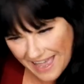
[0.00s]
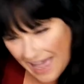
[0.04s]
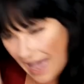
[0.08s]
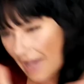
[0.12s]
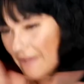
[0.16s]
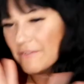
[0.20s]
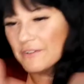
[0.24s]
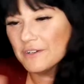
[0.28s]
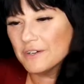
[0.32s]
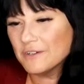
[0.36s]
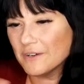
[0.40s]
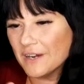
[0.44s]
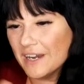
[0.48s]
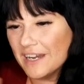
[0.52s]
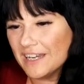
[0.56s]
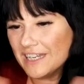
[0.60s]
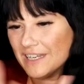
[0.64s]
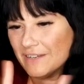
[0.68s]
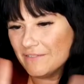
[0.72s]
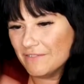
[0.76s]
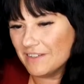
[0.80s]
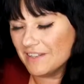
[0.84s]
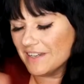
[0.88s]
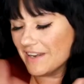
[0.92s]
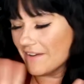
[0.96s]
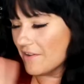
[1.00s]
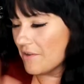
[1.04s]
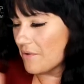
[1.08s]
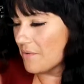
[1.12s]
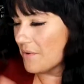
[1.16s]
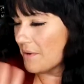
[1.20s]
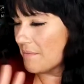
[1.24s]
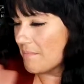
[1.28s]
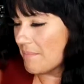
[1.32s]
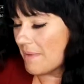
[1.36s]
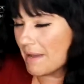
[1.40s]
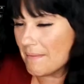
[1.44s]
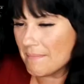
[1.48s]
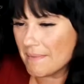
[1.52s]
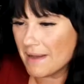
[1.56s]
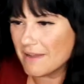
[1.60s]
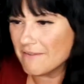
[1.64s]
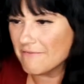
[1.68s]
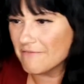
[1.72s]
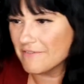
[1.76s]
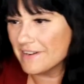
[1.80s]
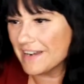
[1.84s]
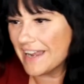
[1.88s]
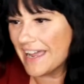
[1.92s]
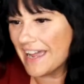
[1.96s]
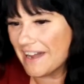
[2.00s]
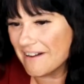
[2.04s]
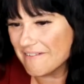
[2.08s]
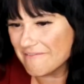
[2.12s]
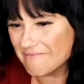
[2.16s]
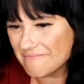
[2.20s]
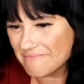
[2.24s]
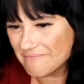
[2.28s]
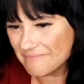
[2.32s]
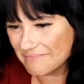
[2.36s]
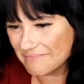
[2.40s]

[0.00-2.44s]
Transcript: Have a great evening, everyone. Bye-bye for now.